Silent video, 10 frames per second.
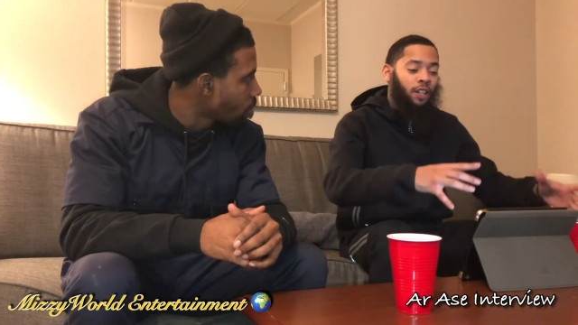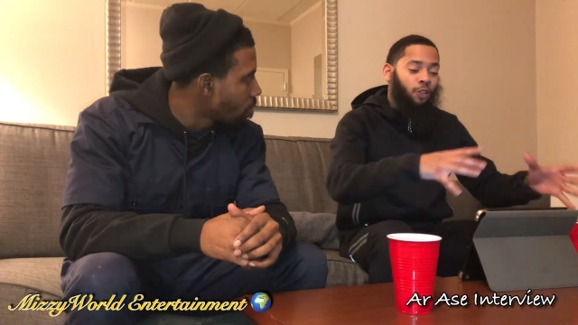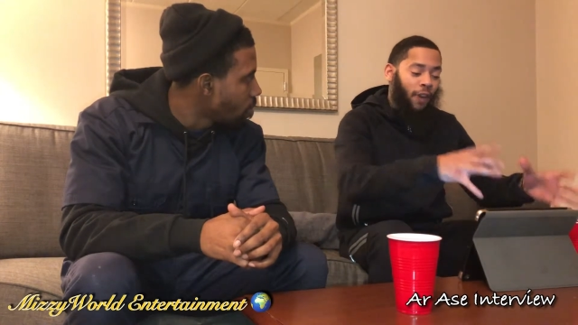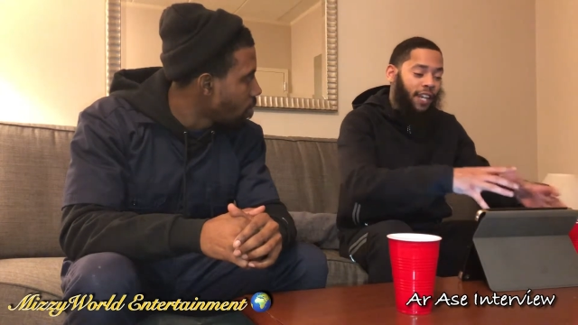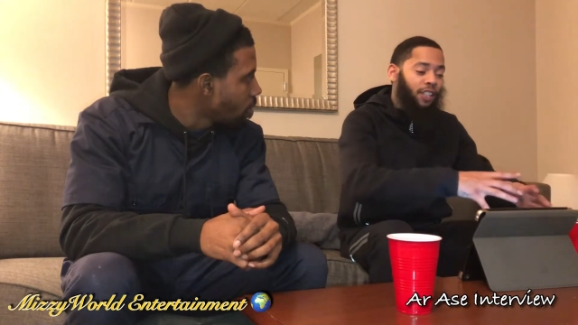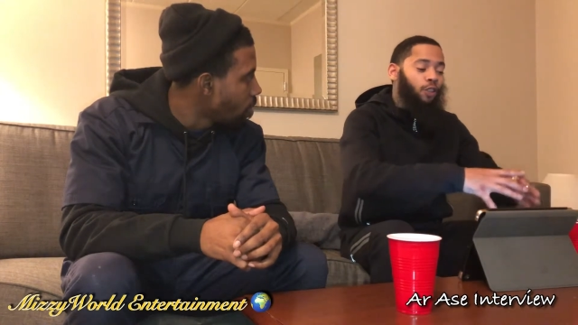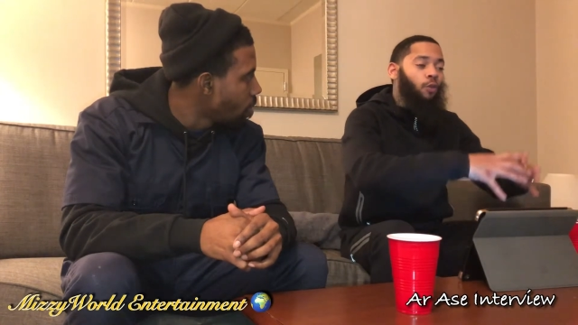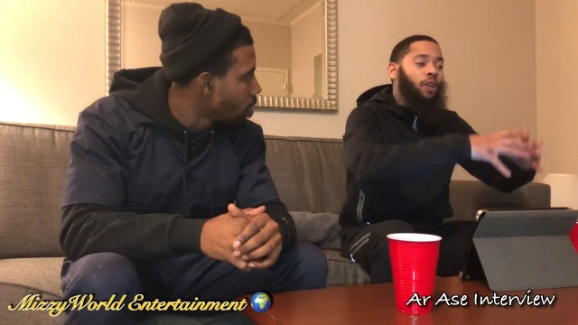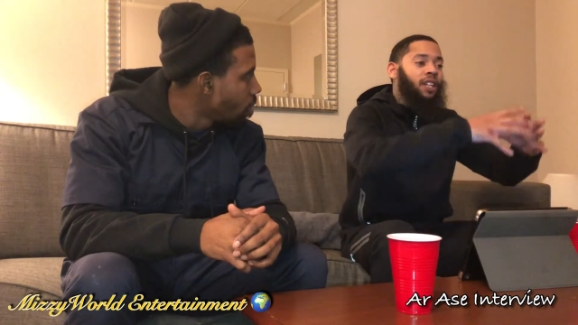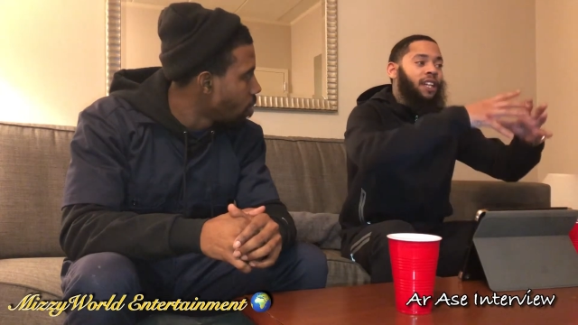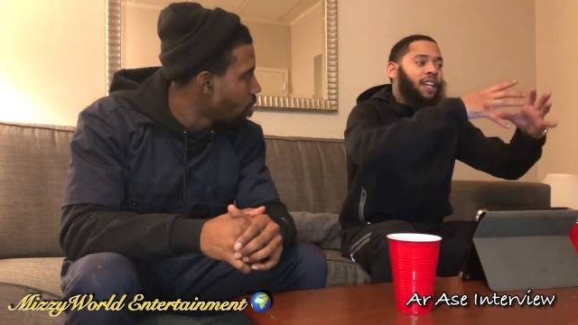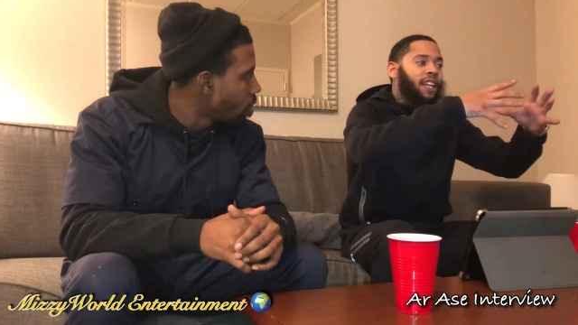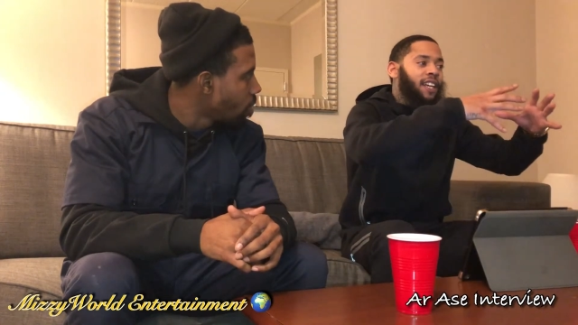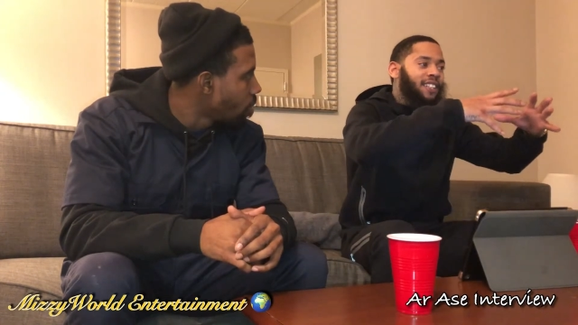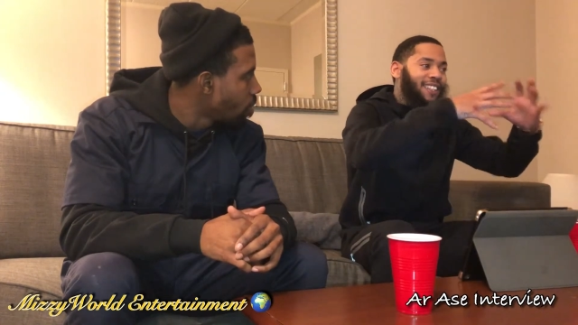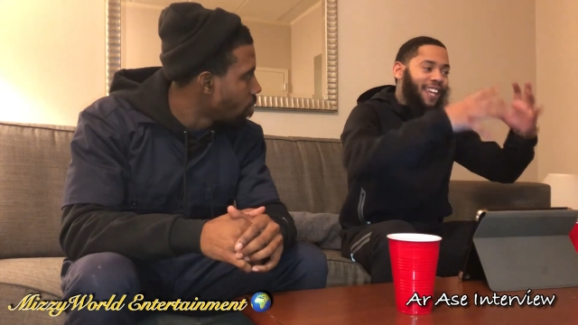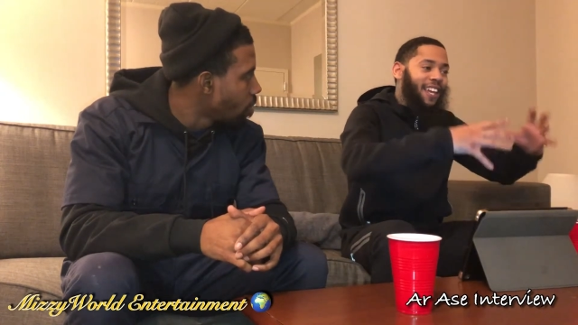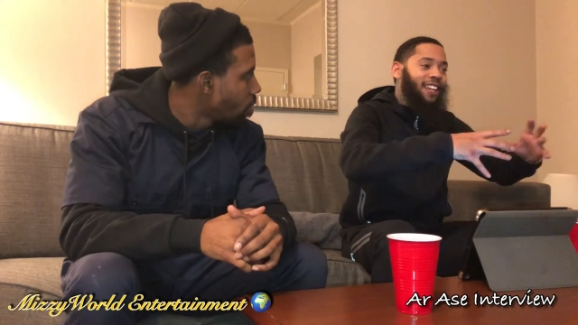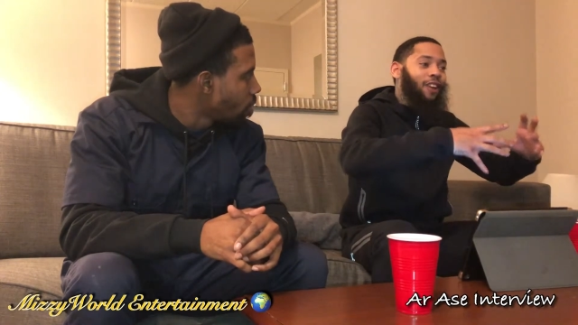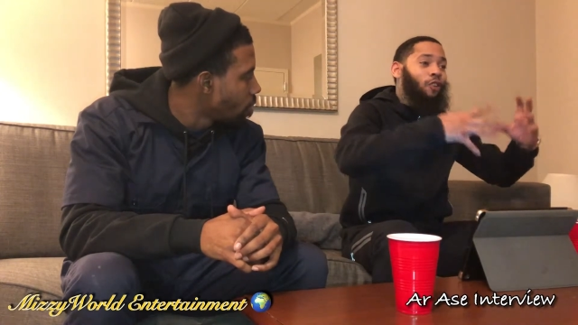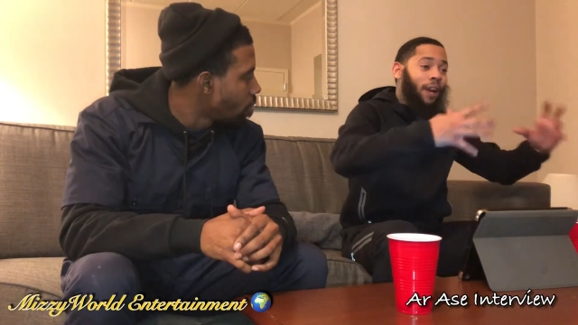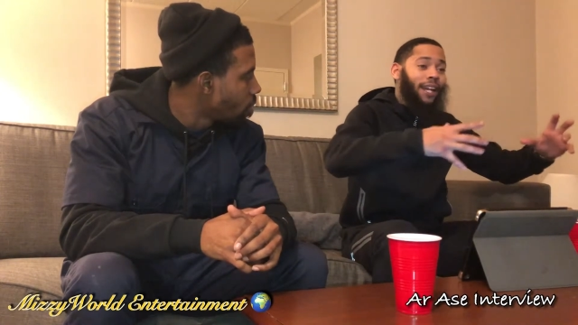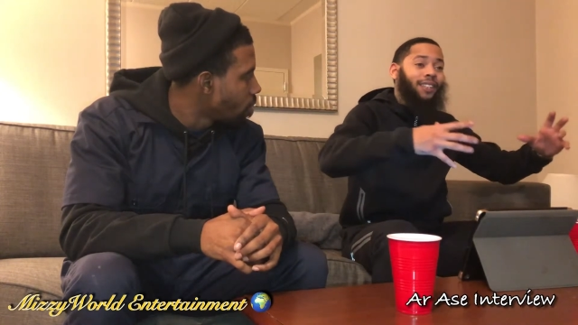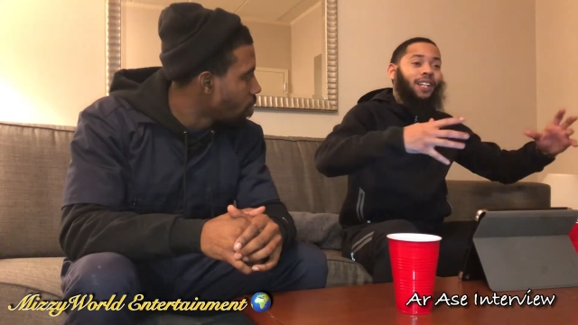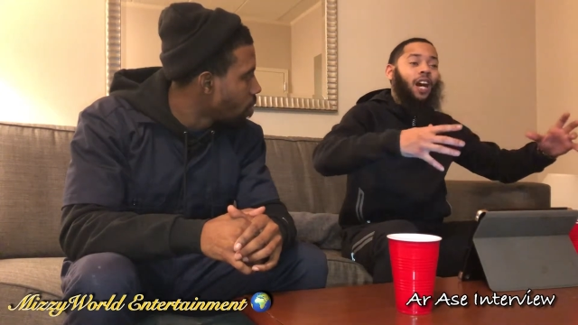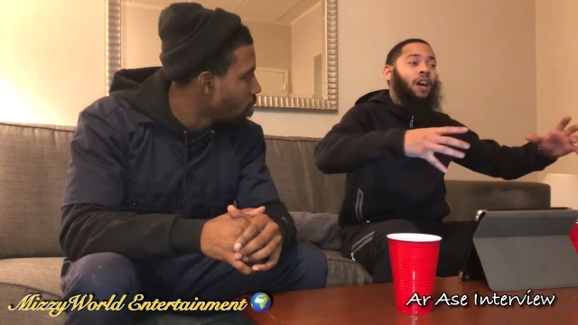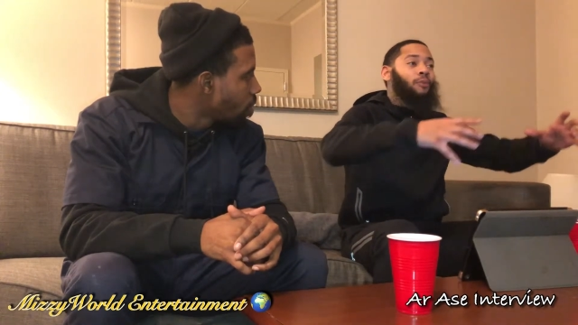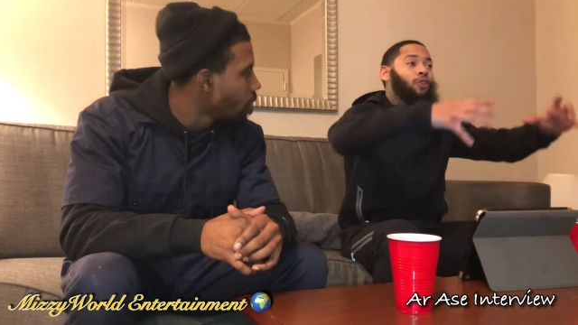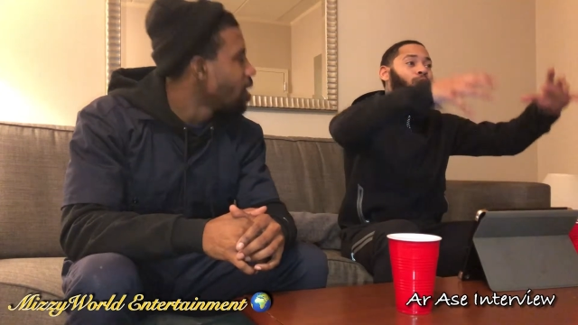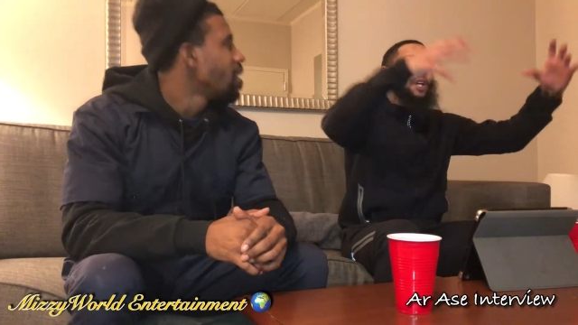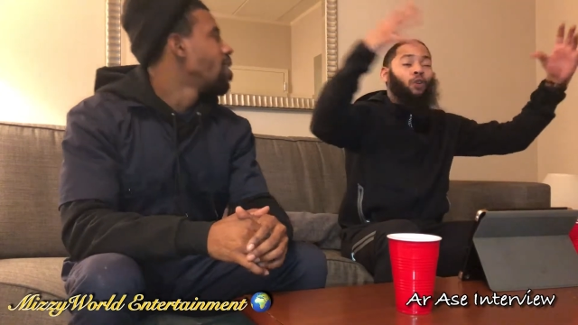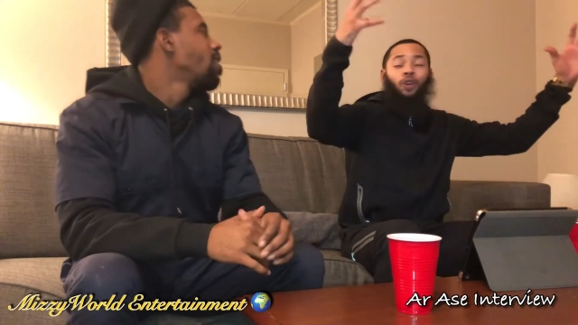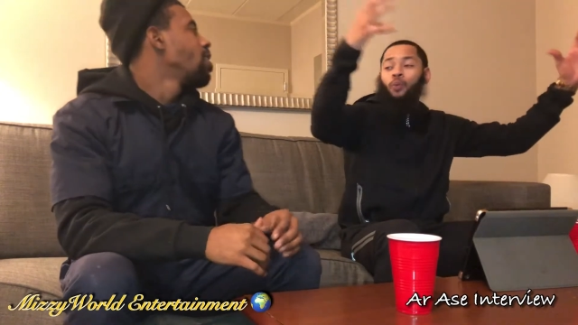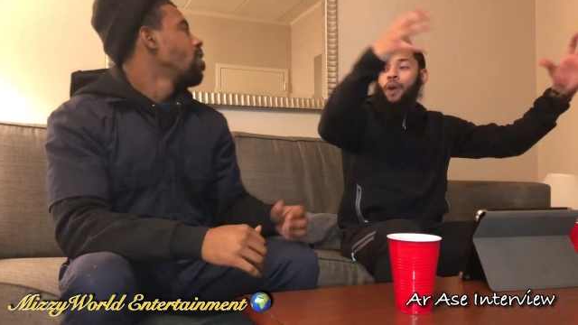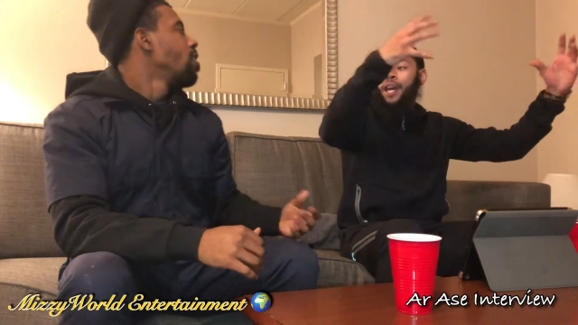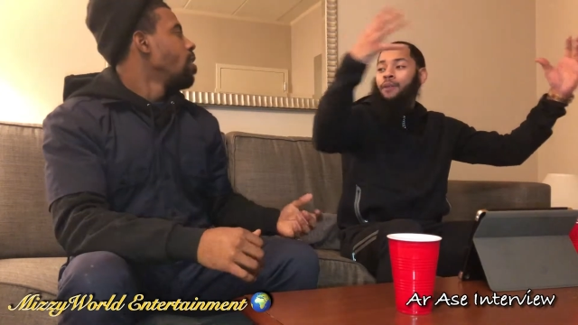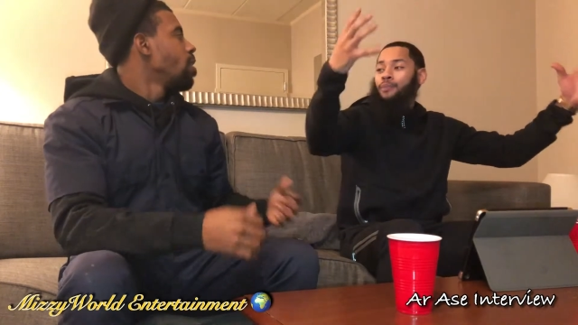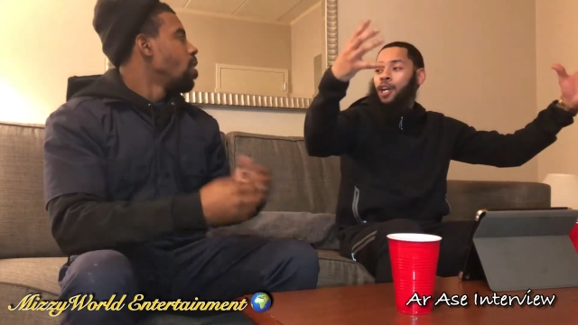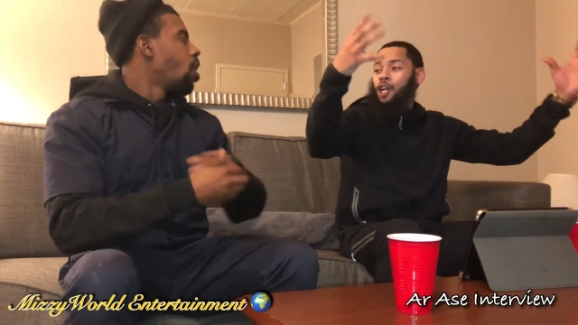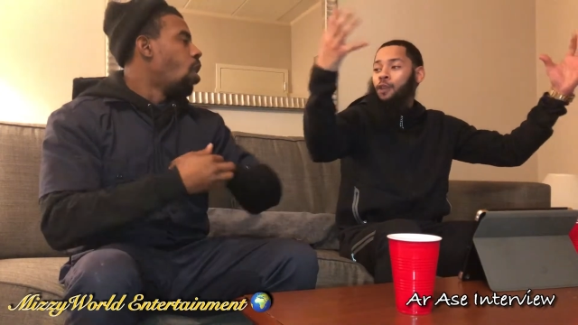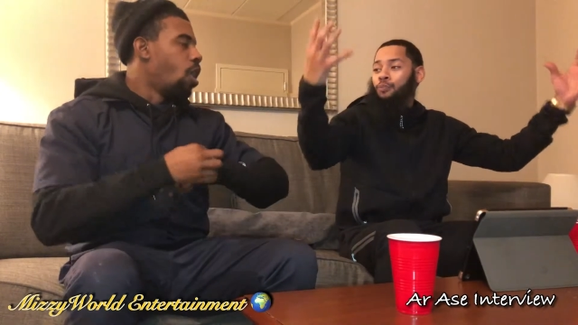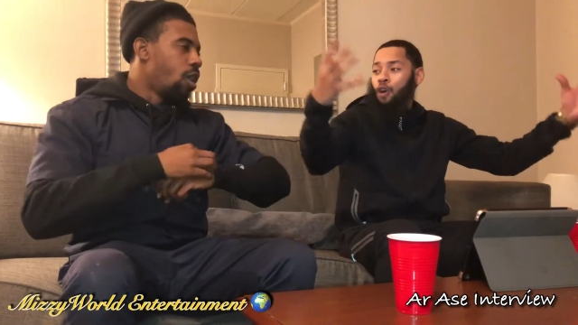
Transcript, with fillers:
Speaker 1: Drake is doing his thing great into the utmost, but on a way bigger and